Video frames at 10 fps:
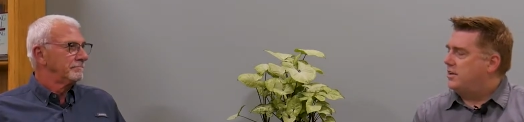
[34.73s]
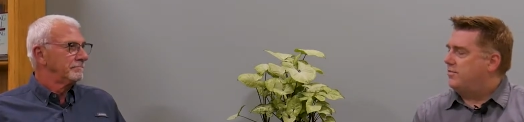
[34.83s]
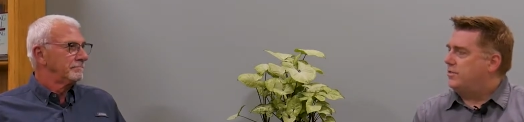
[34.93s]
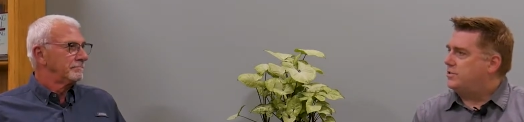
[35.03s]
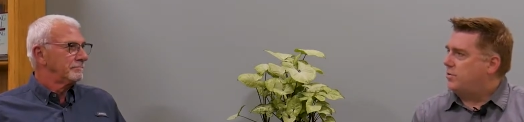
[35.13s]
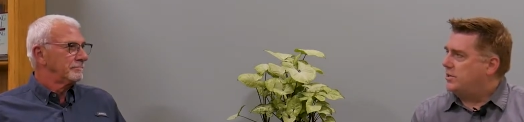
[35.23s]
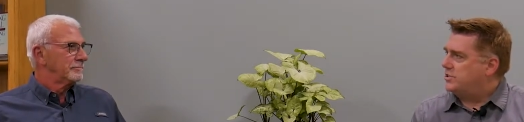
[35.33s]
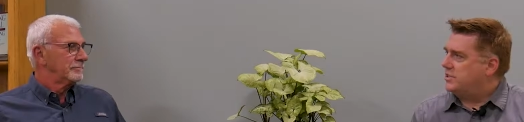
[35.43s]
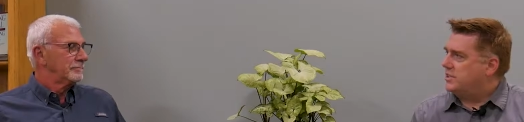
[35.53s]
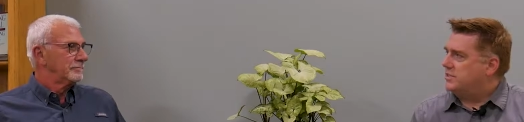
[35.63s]
Speaker 1: first
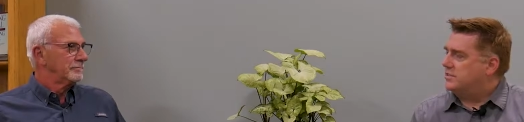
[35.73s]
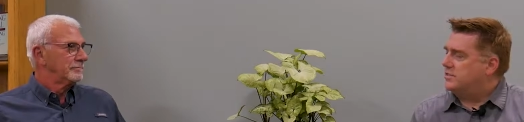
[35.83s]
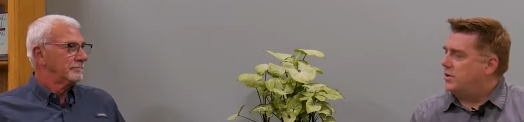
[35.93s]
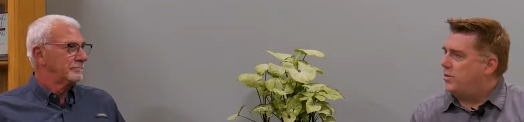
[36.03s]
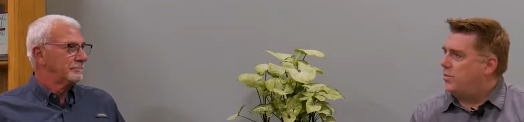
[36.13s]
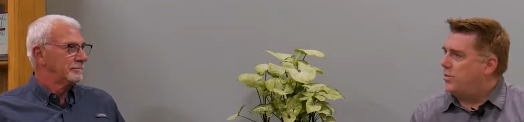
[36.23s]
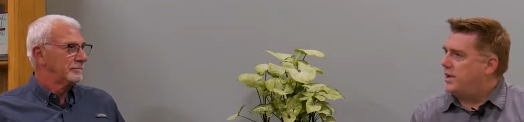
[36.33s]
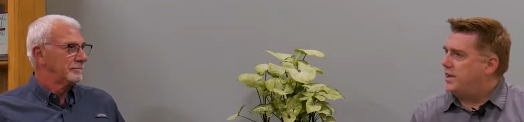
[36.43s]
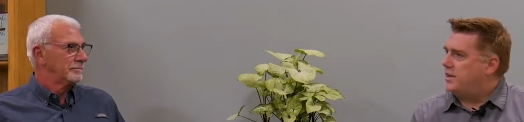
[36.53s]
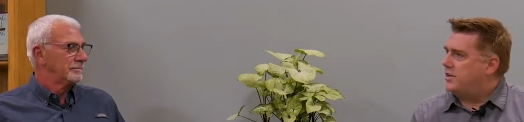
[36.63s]
question is,
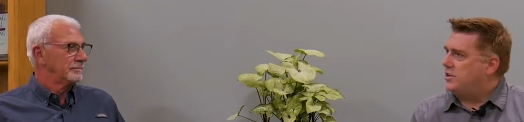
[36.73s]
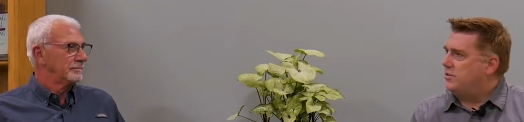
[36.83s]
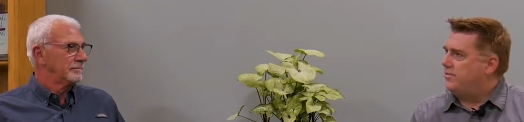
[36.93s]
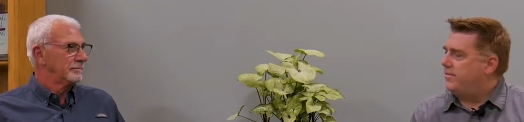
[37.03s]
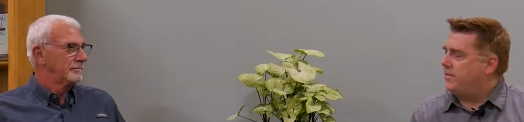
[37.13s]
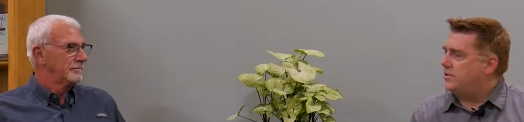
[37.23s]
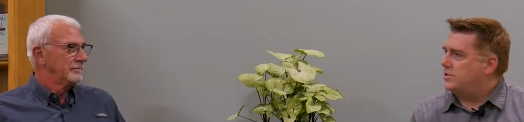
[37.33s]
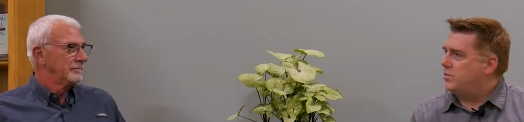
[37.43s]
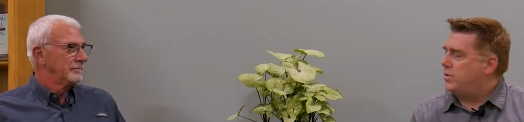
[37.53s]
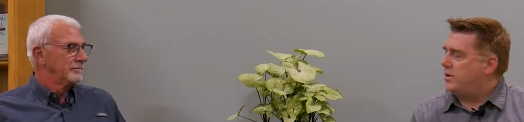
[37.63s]
when you
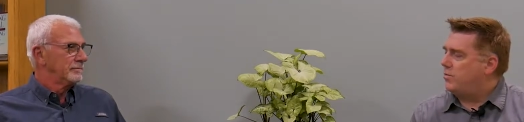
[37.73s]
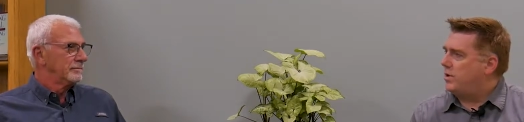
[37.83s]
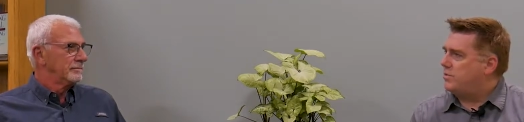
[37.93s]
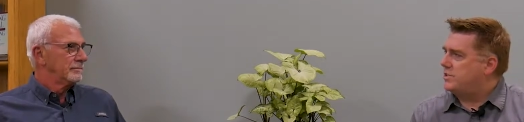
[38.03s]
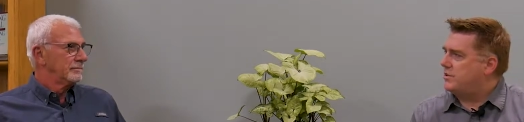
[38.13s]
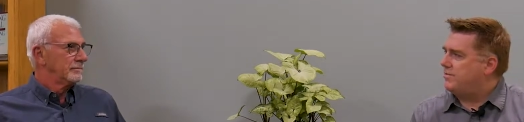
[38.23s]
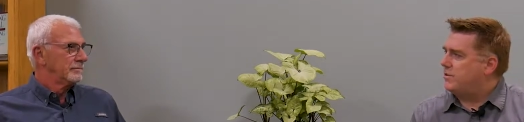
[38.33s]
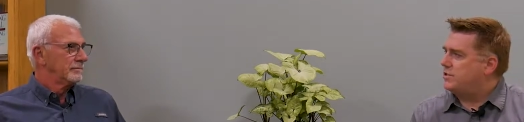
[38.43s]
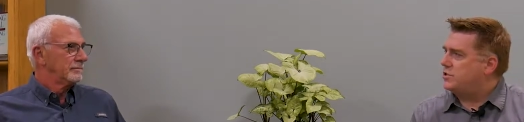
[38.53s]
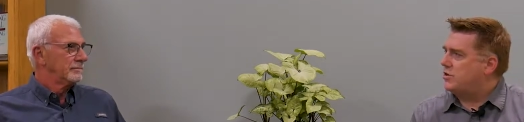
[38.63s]
first, when, when was it you
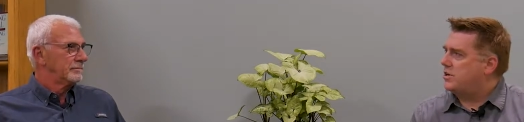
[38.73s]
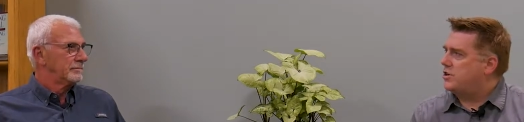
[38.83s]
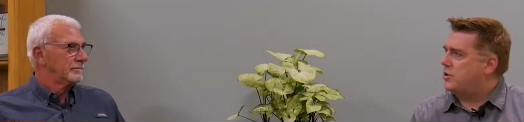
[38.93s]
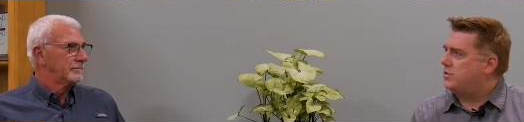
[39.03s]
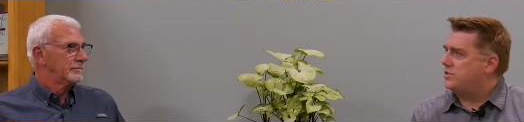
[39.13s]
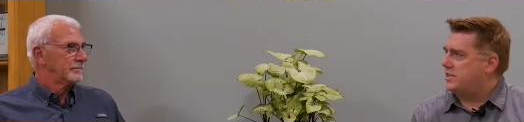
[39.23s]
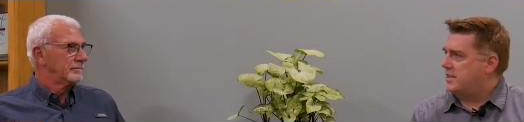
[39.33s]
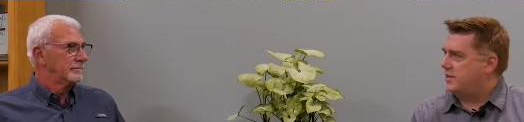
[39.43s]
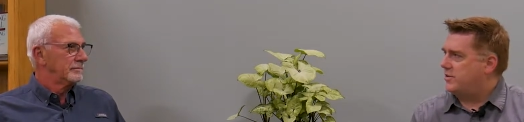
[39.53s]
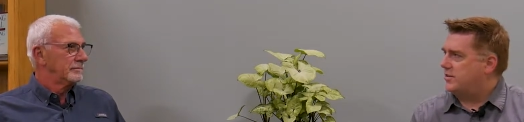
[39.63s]
first started noticing
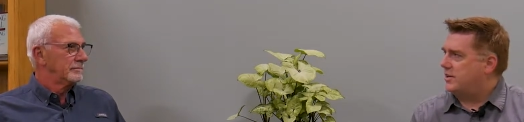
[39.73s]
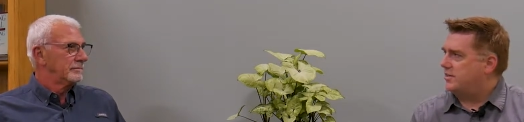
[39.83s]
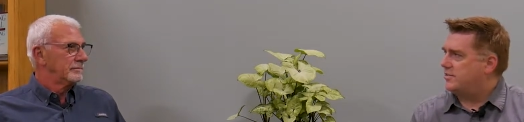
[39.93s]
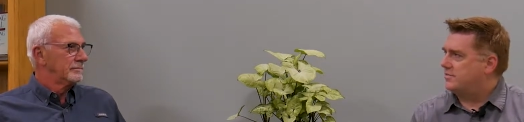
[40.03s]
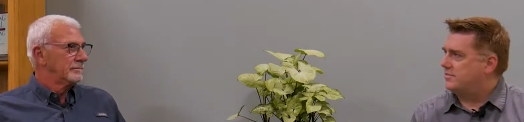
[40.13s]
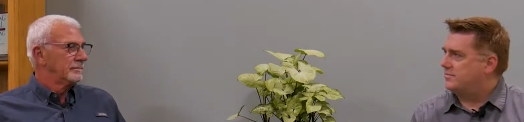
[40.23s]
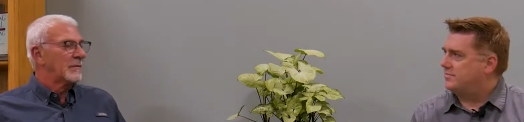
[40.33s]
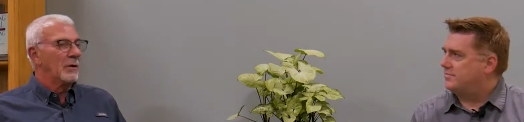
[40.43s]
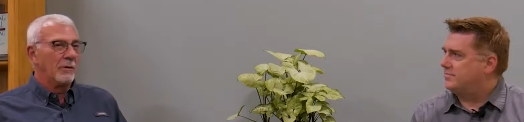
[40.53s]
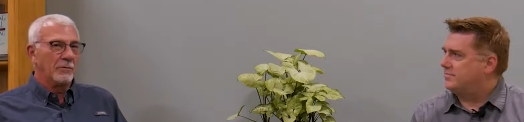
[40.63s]
hearing loss?
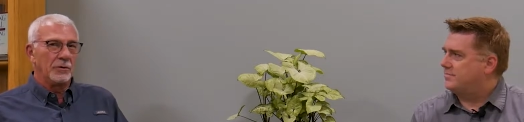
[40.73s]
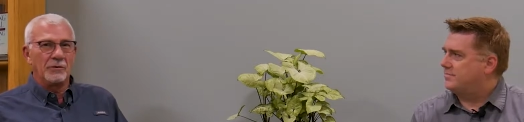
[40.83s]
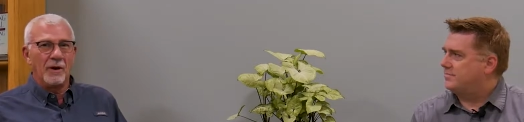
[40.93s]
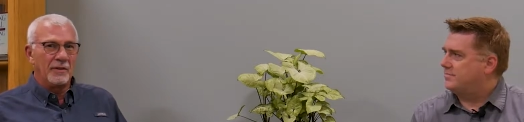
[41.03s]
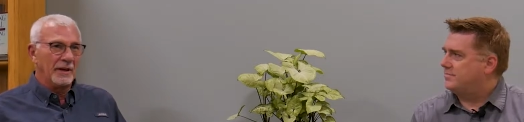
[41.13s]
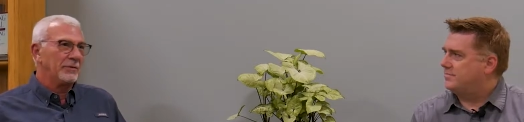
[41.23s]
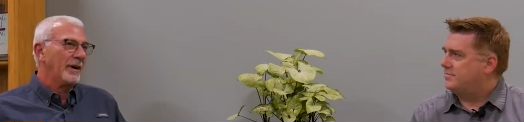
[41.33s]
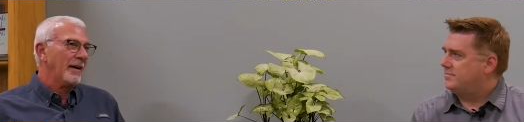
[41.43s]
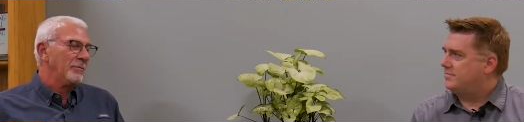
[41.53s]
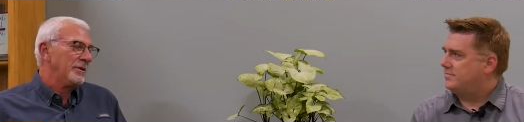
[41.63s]
Speaker 2: Well, first of all, thanks for
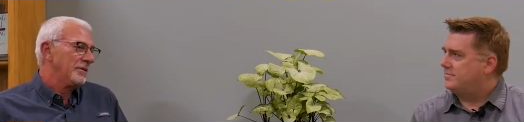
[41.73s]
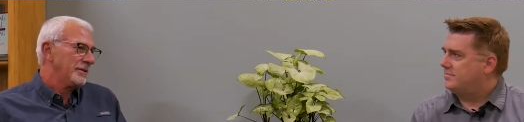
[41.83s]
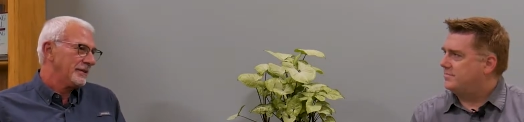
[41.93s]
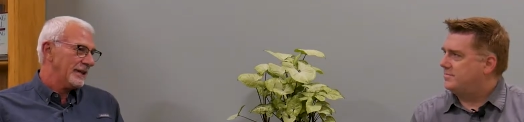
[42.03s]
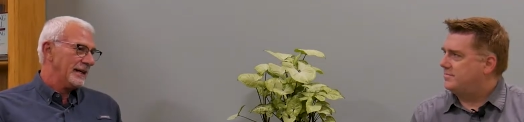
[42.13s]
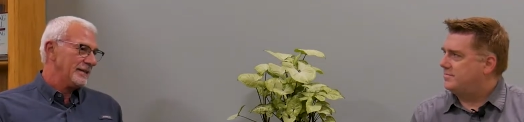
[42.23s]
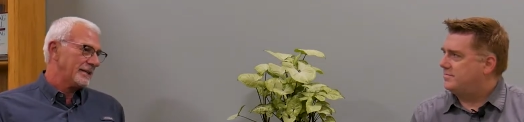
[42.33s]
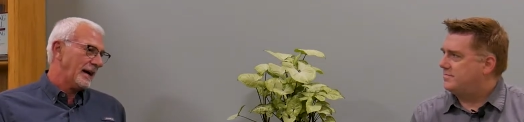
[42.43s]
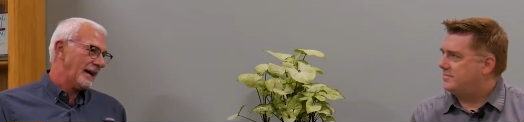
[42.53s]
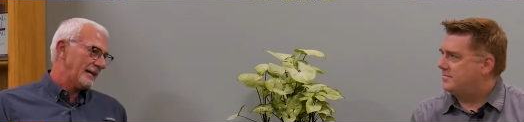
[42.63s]
having me here today,
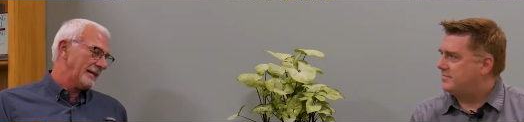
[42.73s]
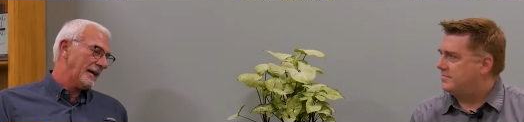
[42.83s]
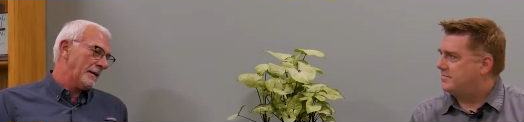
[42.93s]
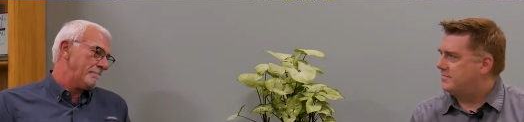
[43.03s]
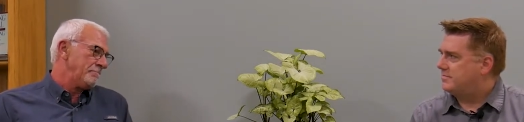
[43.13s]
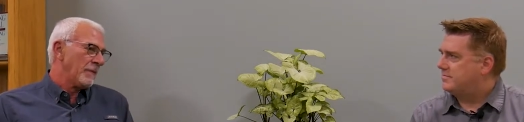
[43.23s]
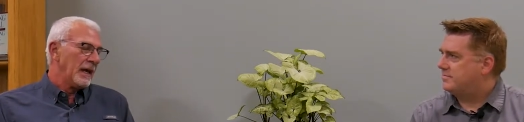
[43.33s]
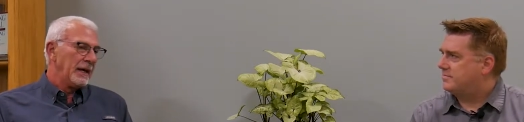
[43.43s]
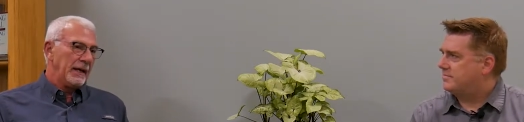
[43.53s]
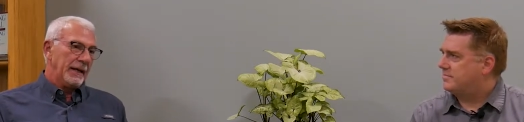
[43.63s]
Scott. Um,
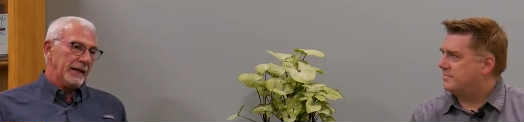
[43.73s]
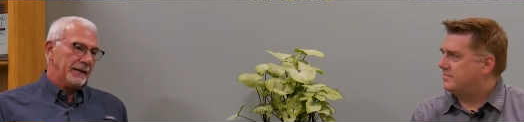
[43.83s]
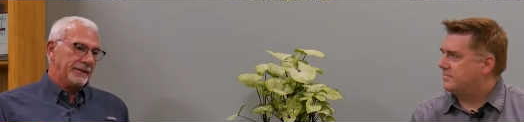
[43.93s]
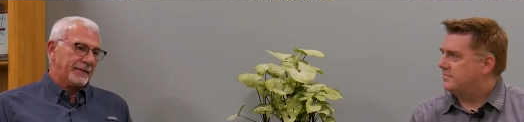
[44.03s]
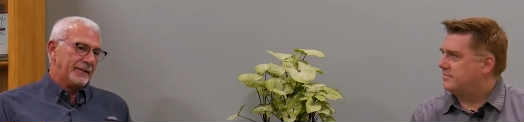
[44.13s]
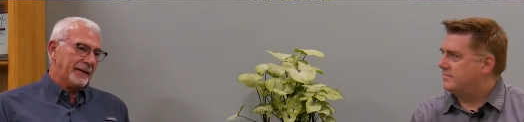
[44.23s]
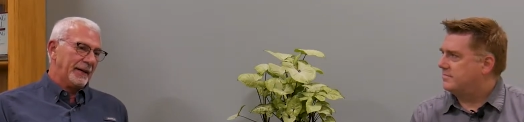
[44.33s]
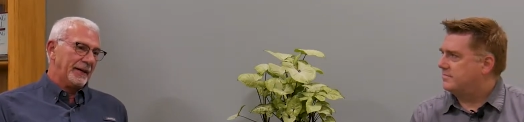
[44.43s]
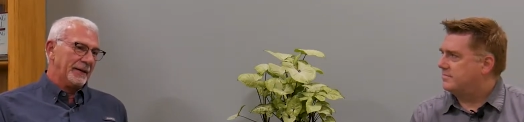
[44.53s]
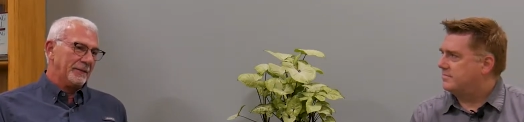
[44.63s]
it's...
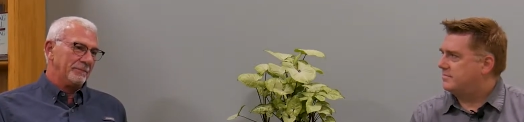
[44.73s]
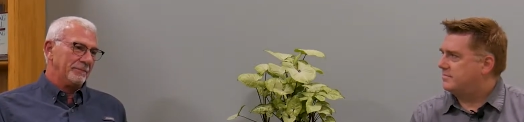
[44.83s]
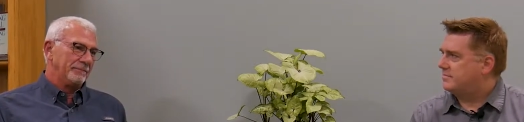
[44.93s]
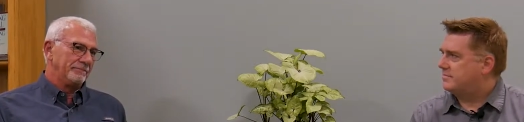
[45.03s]
Um